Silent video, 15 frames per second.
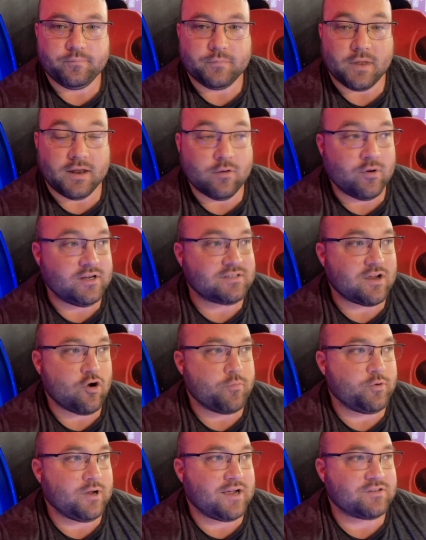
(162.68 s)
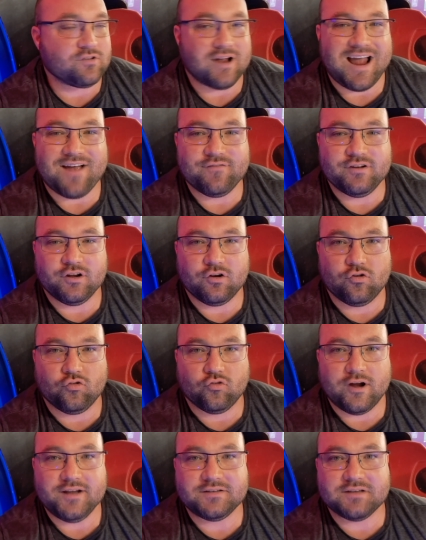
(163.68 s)
Anyways, I hope you guys are having a
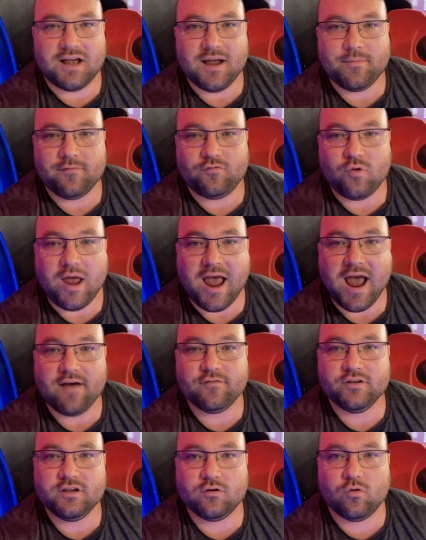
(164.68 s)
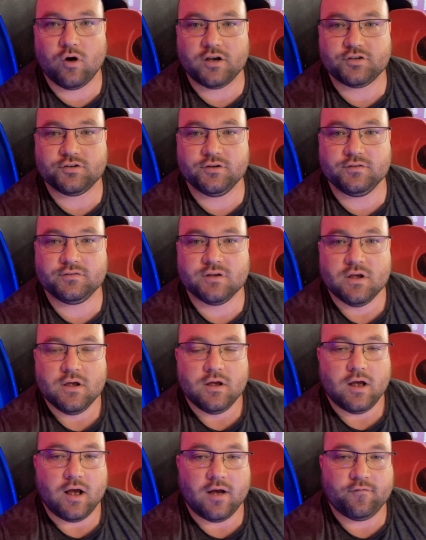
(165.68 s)
great time. If you have any questions,
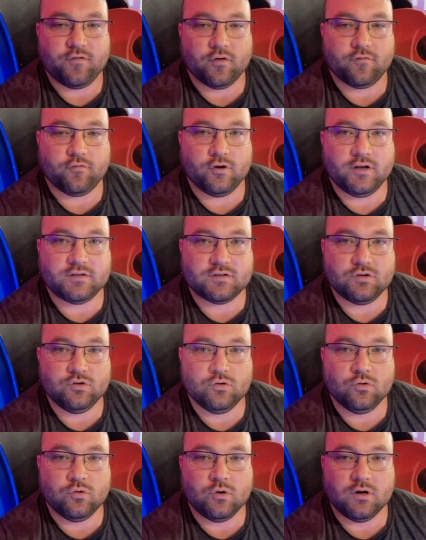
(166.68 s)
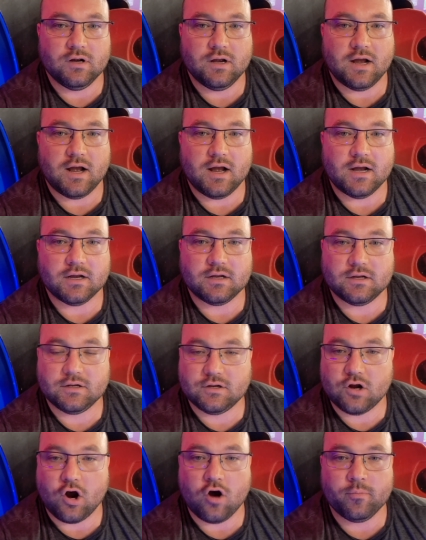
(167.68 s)
feel free to
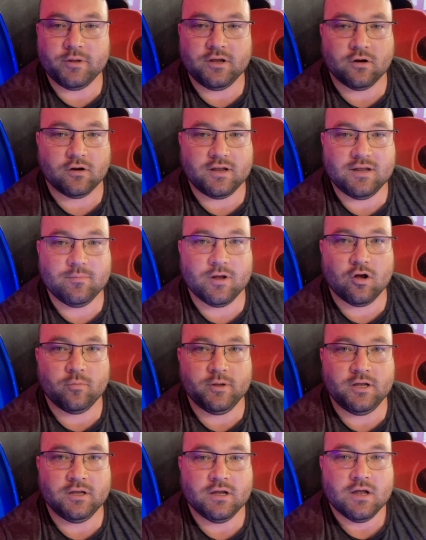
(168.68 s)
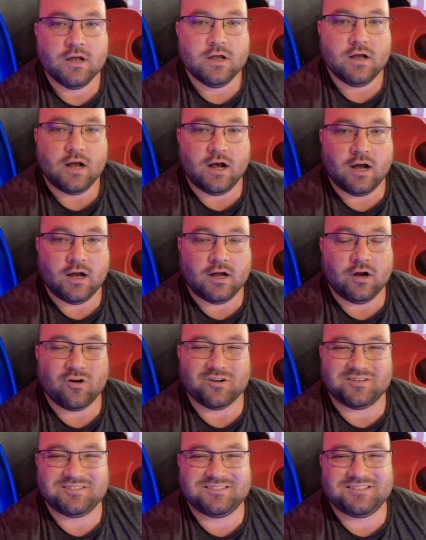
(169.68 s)
call me or email me.
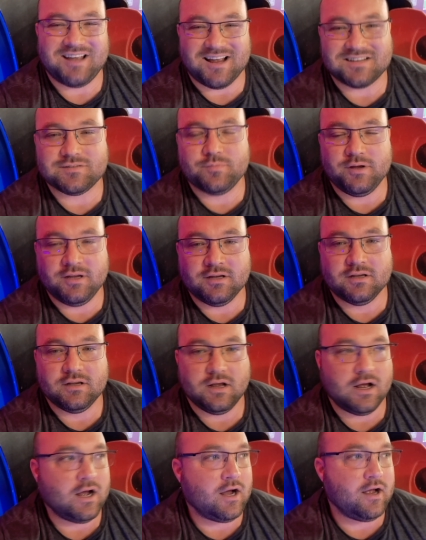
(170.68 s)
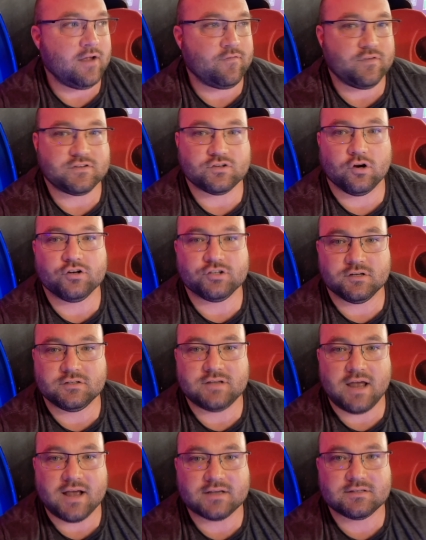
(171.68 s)
Or text me. If it's
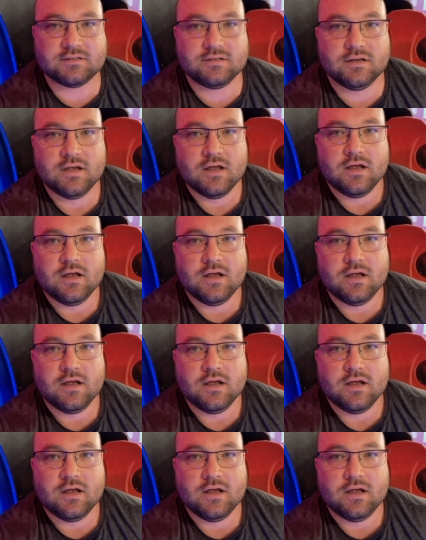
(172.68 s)
urgent, text.